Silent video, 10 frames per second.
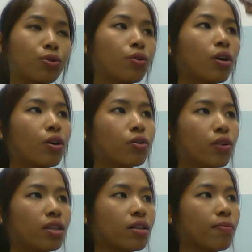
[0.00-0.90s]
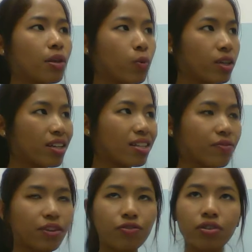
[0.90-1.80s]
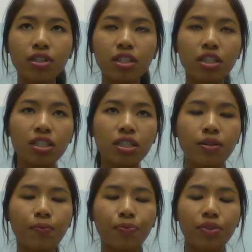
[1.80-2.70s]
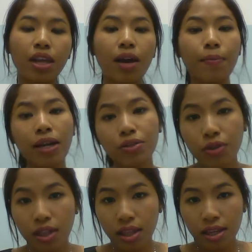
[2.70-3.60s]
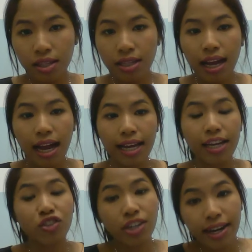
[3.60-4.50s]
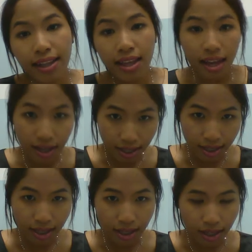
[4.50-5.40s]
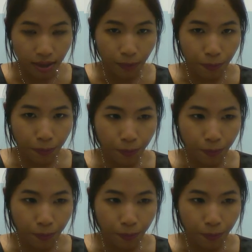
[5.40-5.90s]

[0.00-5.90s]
you are going to answer me what is visual learners. By doing this, I can check their understanding.